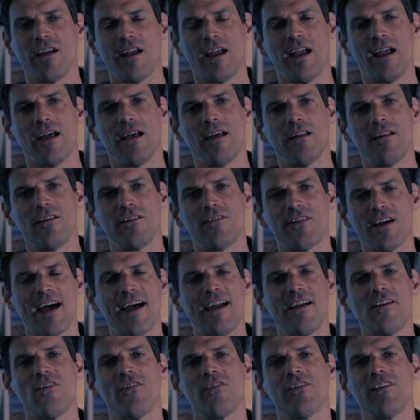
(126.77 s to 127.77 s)
and
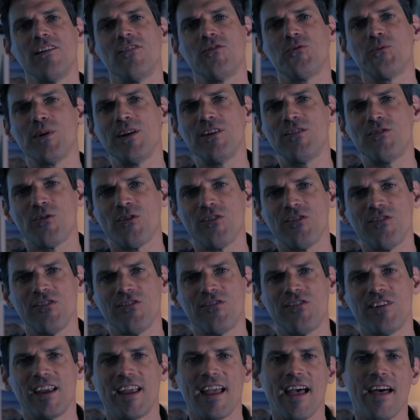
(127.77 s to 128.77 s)
tying all these resources
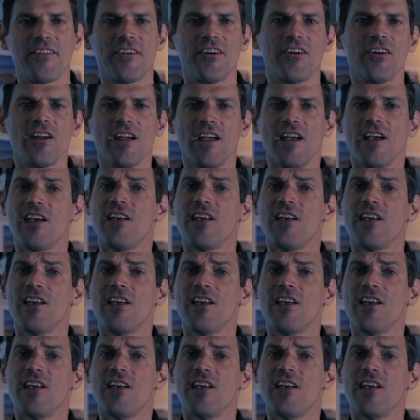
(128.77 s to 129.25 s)
together,